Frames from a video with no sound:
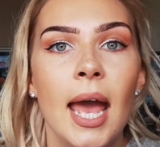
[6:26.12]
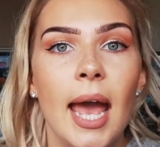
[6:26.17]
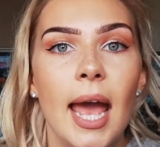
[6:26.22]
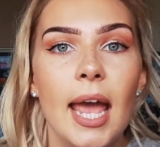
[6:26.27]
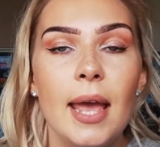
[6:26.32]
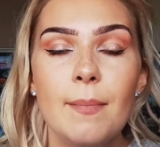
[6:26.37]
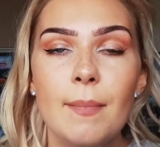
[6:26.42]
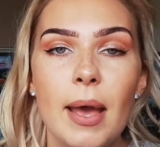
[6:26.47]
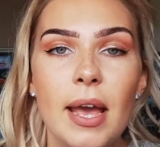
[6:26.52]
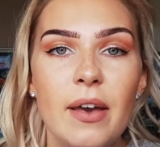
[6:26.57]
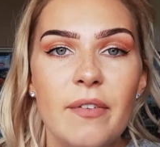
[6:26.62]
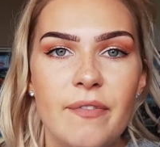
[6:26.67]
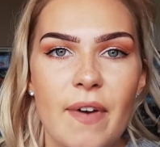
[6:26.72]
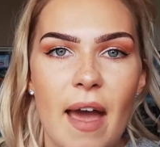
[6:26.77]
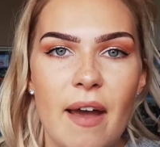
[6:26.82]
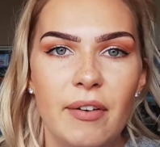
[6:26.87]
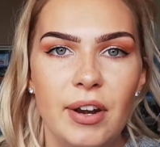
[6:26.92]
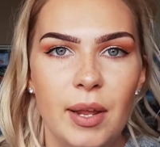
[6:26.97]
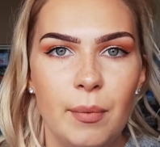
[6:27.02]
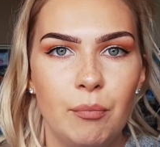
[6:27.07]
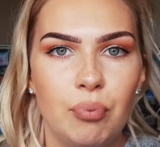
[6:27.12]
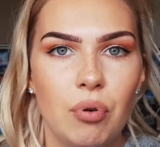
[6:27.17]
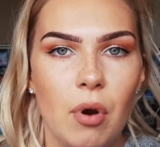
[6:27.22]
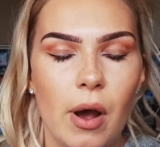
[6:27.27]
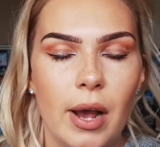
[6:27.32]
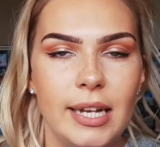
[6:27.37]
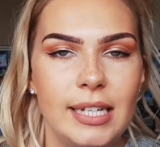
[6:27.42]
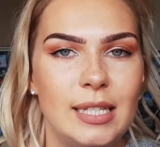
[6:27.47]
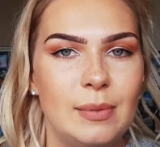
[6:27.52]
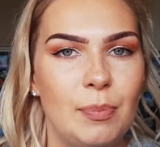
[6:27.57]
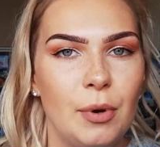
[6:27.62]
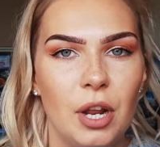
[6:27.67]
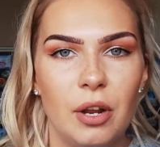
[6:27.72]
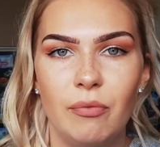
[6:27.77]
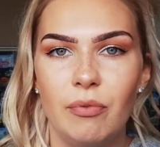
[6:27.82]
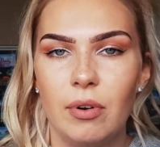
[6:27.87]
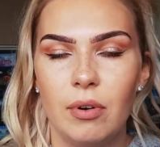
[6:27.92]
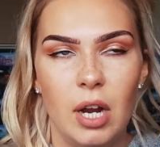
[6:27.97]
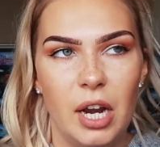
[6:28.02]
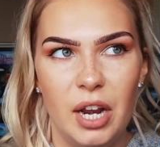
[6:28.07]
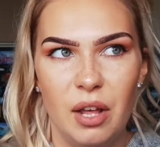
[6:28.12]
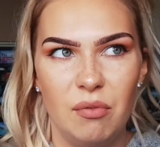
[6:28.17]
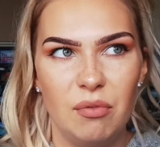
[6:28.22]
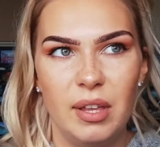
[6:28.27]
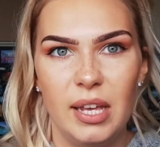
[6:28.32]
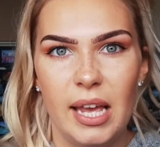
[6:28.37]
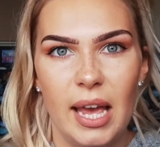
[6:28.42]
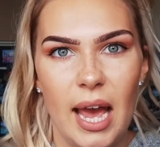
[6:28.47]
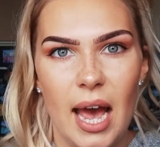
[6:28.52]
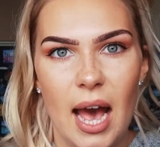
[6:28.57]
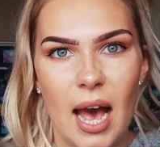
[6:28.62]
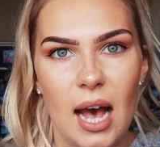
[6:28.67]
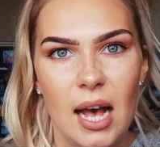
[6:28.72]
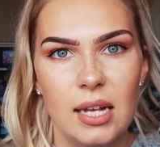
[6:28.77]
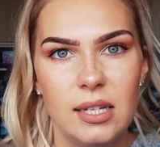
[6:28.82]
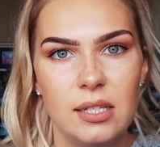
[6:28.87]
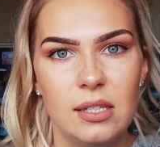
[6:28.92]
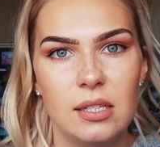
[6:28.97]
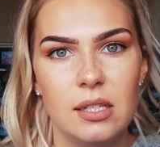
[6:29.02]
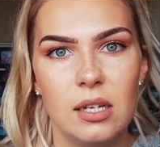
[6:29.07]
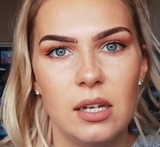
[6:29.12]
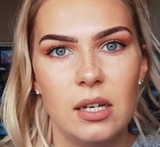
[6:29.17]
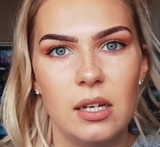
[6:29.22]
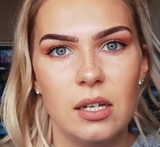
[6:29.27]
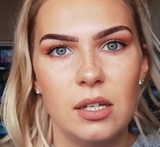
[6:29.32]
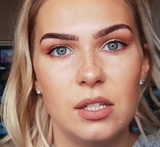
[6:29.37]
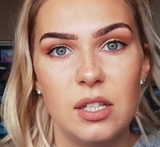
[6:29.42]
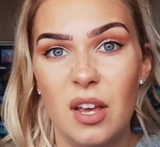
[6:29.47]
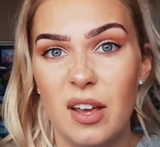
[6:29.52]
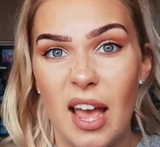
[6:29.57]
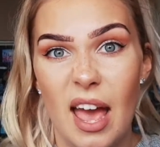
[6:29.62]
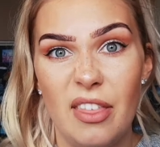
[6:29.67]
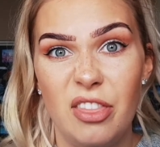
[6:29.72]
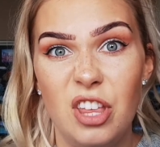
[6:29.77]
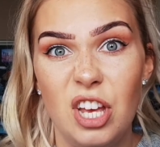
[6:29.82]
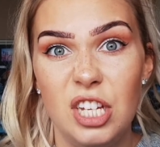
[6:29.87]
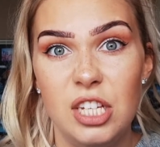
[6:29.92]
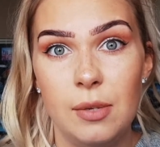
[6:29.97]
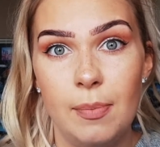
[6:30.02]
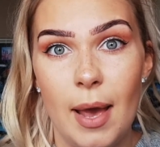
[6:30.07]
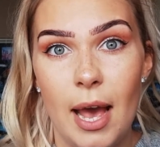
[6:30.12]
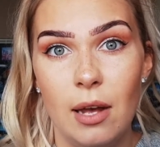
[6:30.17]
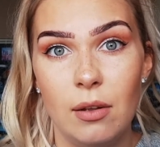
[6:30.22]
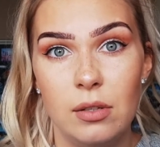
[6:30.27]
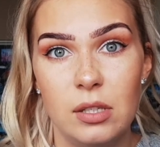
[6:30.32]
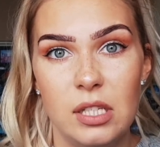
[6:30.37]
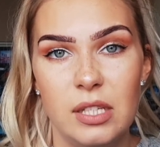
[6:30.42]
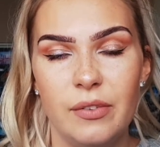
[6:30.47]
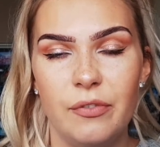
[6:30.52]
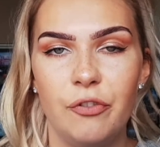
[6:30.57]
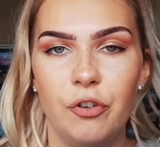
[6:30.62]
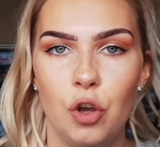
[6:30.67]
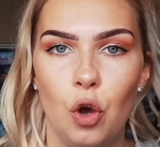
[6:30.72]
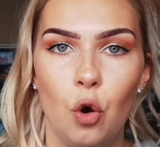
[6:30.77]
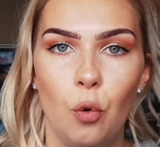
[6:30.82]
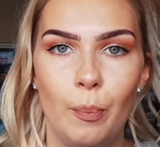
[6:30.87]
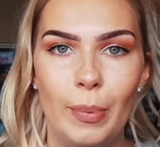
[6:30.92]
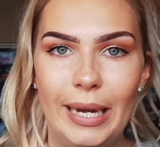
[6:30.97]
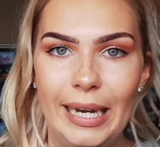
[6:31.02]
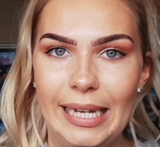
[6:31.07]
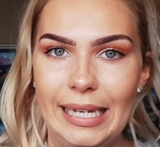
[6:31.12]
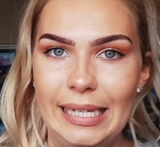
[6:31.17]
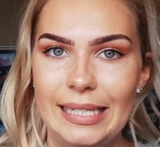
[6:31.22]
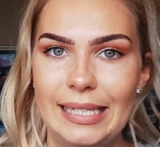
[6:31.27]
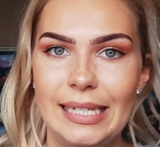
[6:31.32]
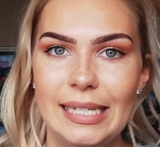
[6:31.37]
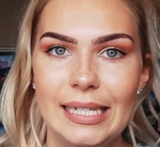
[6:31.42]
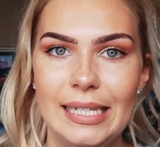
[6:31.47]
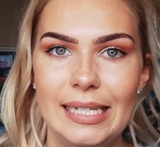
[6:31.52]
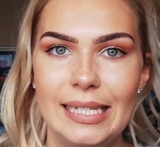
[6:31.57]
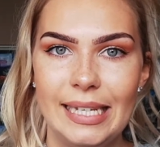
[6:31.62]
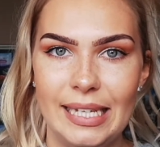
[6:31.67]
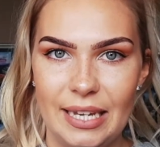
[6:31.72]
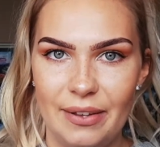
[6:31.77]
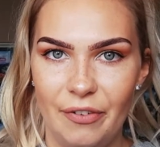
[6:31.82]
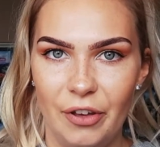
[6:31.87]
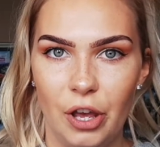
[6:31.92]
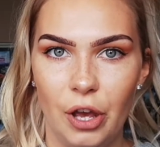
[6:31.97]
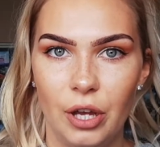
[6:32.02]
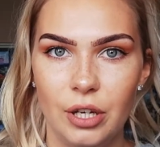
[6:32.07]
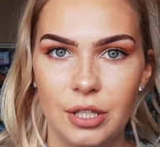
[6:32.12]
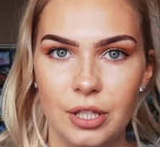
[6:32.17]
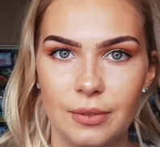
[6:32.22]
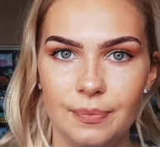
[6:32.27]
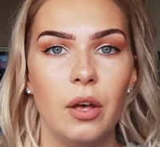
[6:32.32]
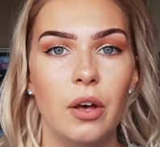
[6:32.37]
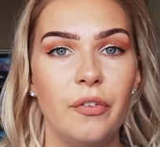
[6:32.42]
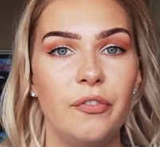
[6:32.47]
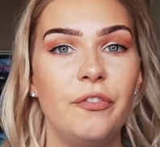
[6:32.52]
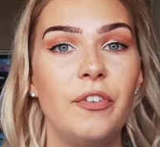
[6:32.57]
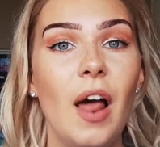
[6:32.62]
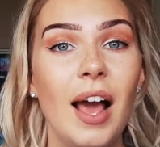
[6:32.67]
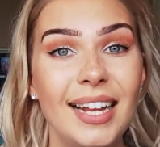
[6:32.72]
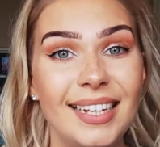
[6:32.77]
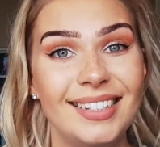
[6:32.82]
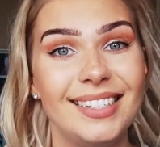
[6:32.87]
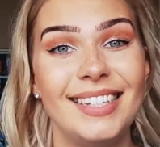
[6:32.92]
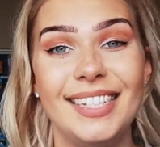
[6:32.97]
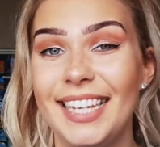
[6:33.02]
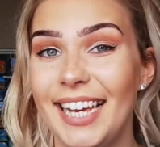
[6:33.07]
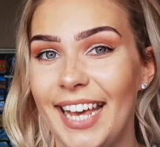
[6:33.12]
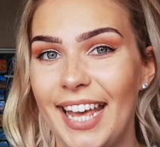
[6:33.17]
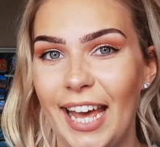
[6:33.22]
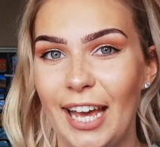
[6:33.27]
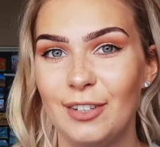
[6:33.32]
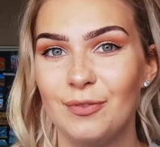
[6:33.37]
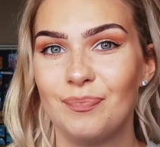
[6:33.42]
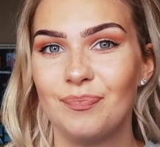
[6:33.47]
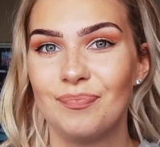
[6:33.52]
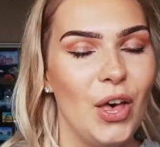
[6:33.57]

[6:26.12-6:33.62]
It may have varied in price, but I don't think it has. So yeah, £30 for your police certificate. A flight ticket.